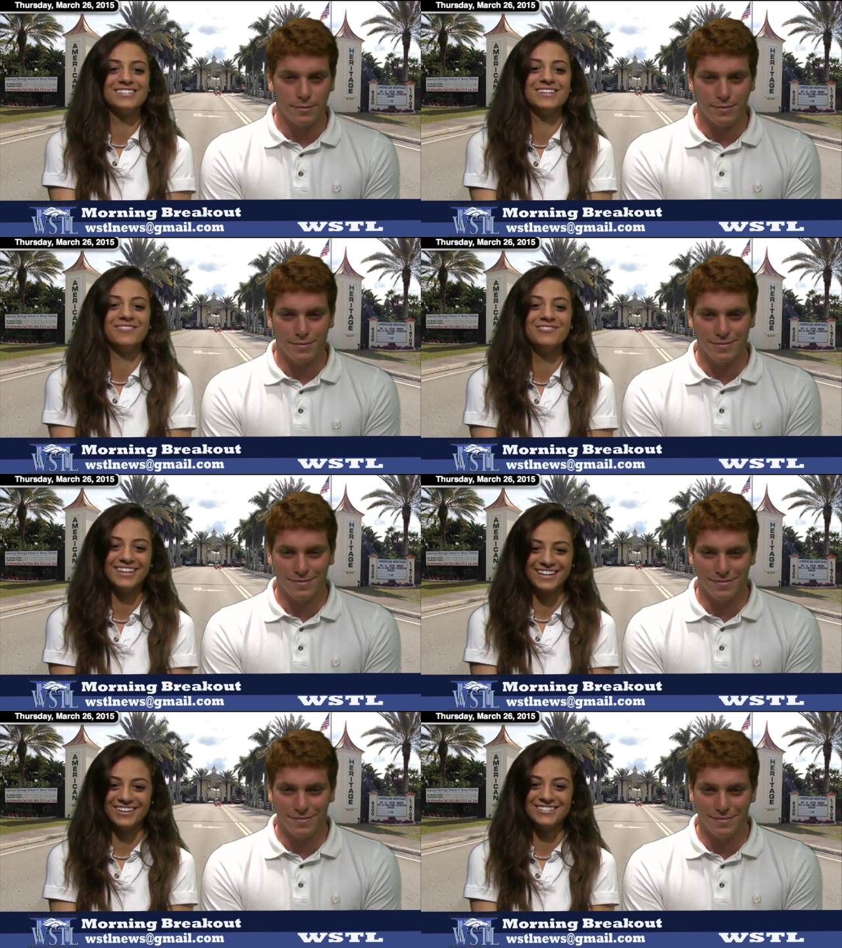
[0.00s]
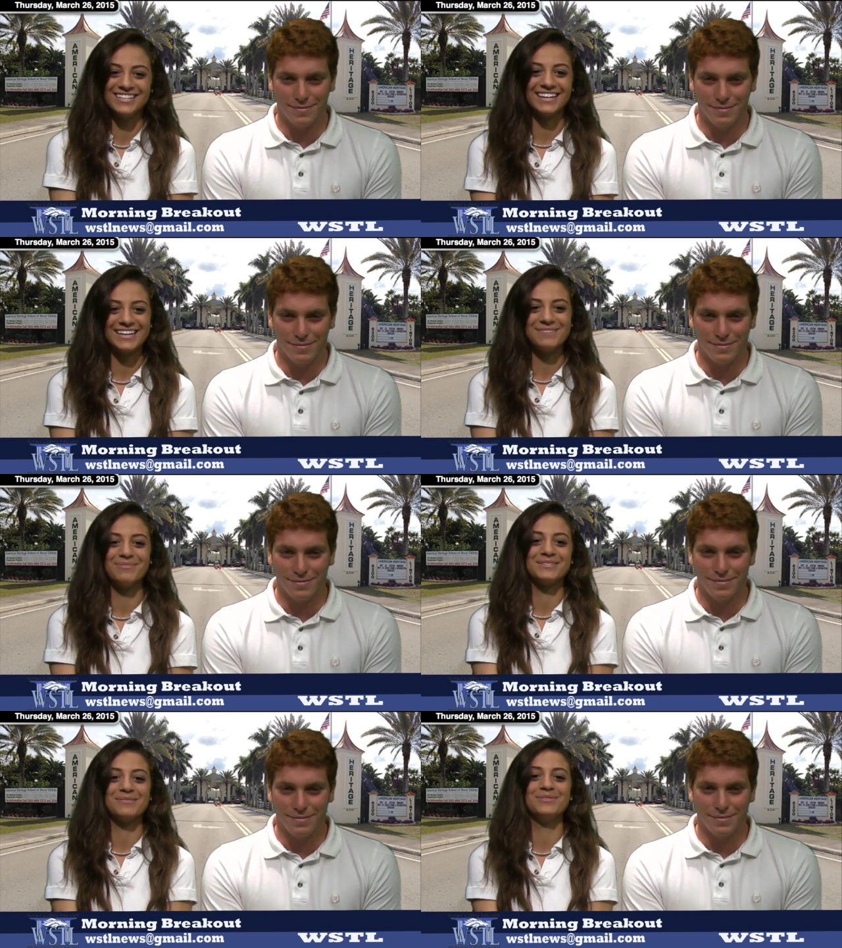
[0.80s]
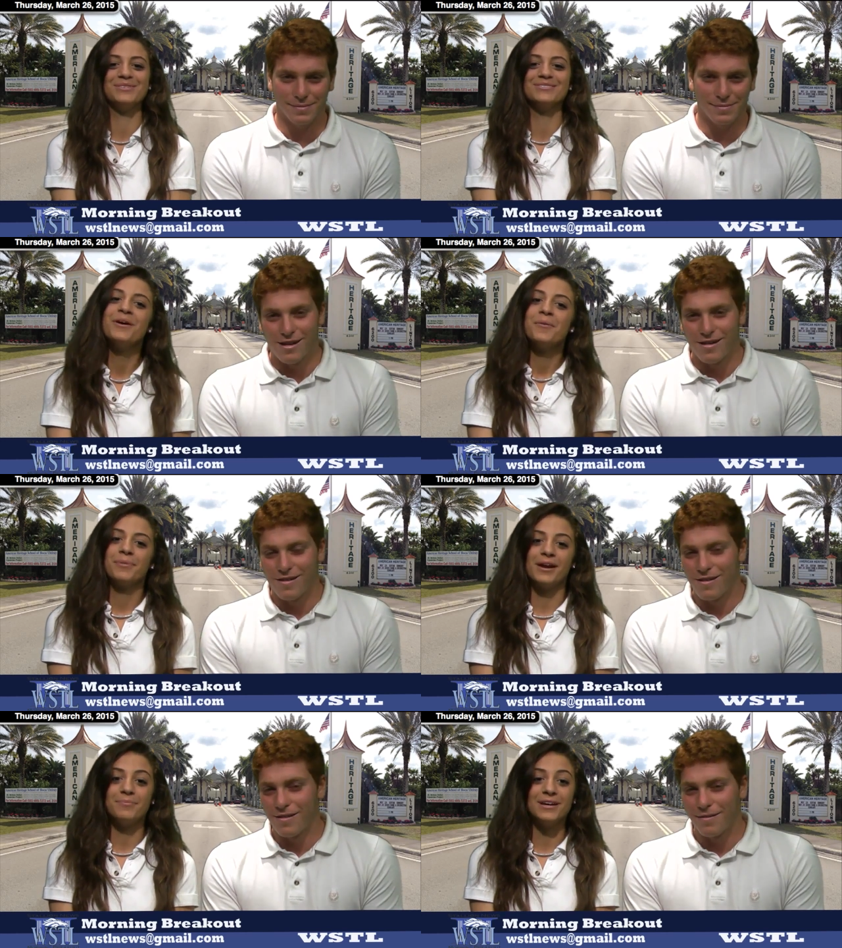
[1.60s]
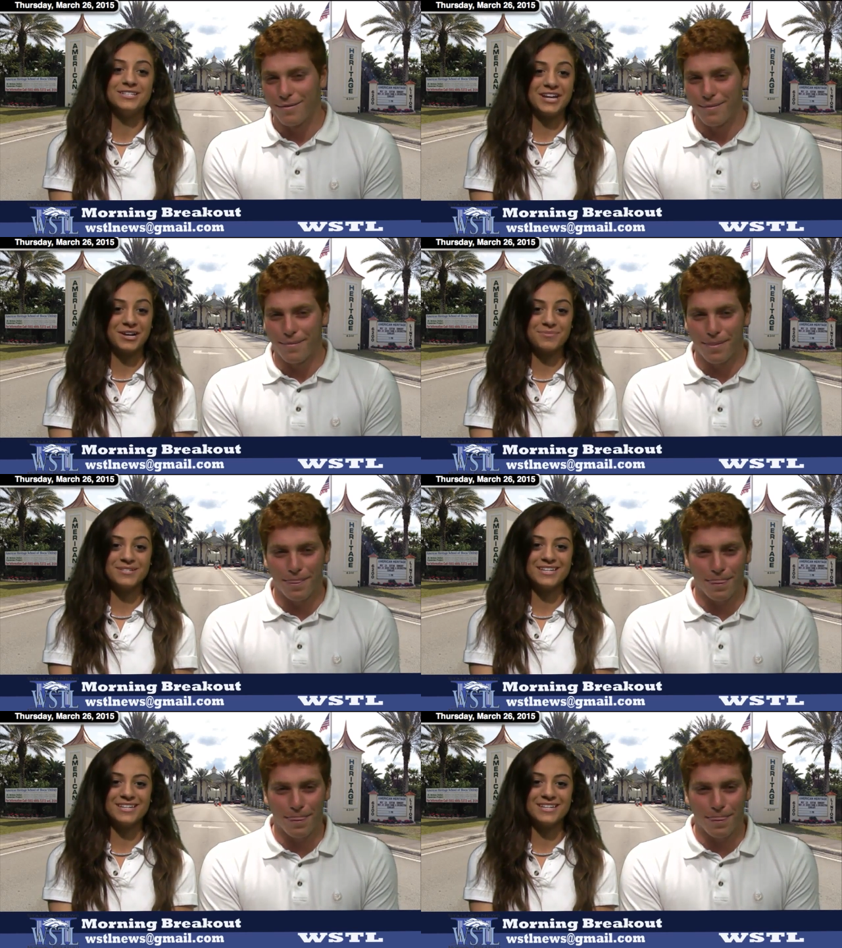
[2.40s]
Speaker 1: some videos that keep us amused. But I bet Jacob and